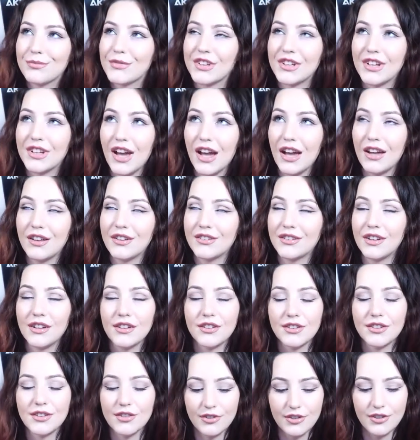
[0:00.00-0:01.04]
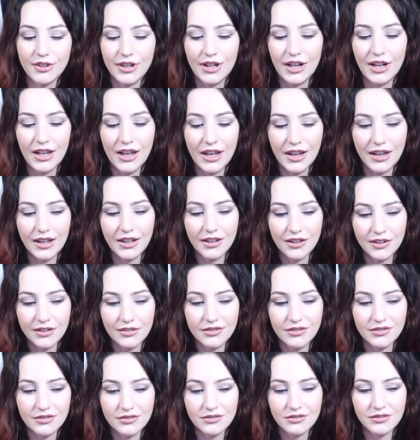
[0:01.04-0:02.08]
sad story, like,
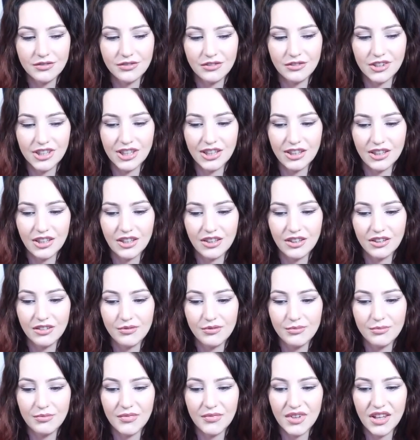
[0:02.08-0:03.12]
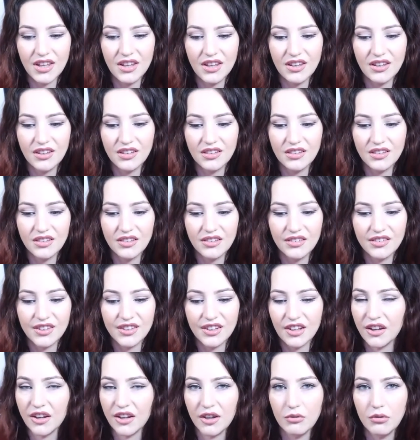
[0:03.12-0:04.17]
really, me
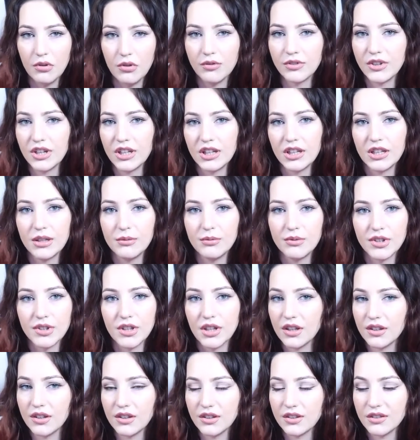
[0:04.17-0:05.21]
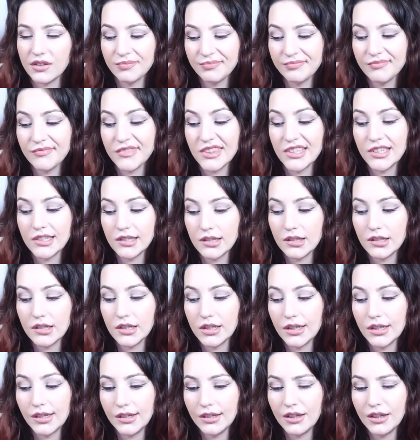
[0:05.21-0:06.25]
sucking with names, that's
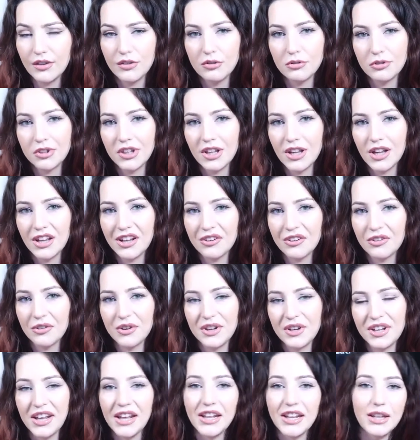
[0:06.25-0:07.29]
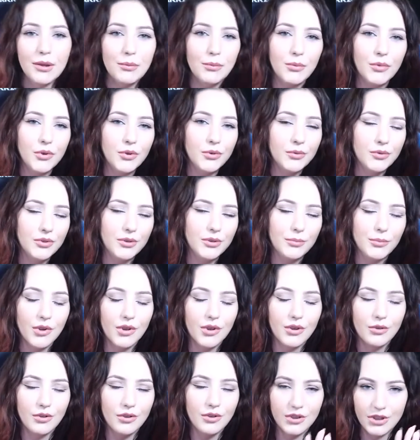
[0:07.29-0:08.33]
just really ruining the mood,
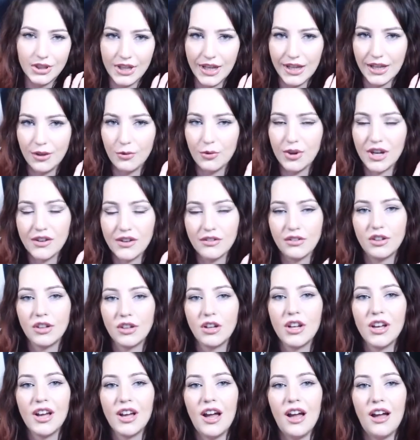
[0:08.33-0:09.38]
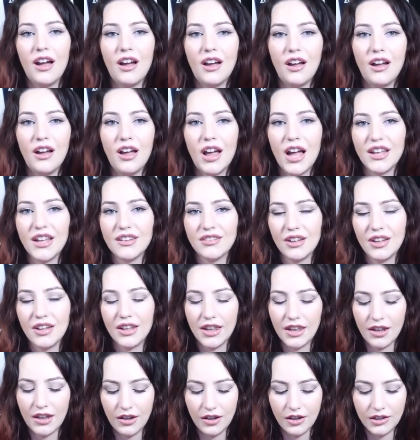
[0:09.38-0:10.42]
but okay, whatever. Aizen
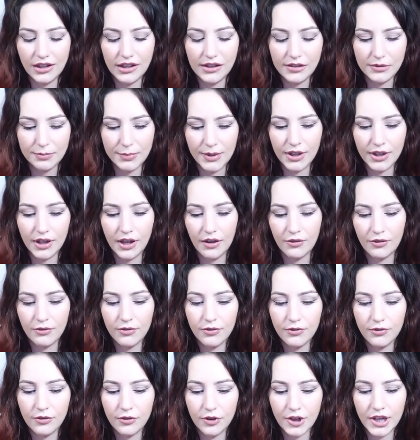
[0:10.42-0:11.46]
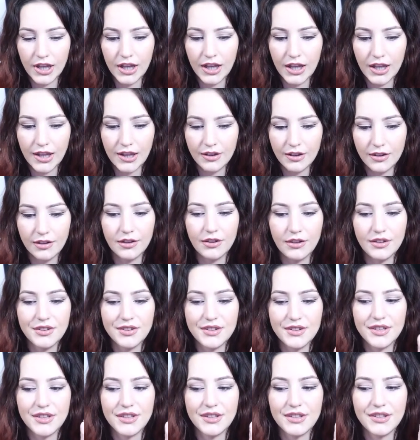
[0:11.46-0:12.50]
killed Espada 3
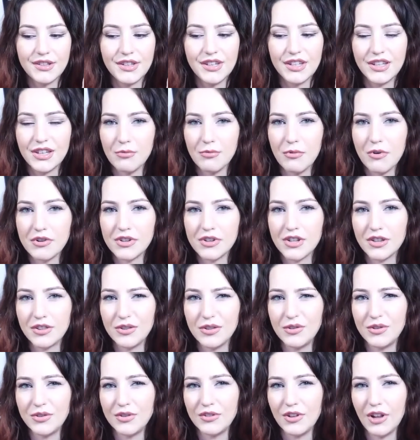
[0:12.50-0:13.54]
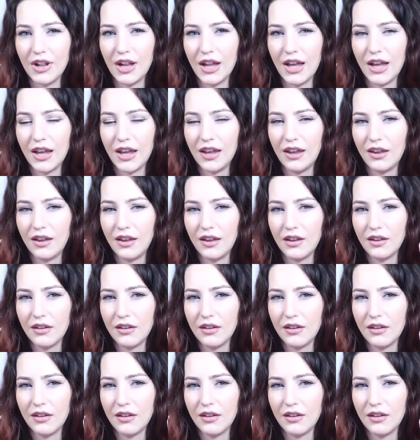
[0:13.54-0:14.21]
because he wanted to, like,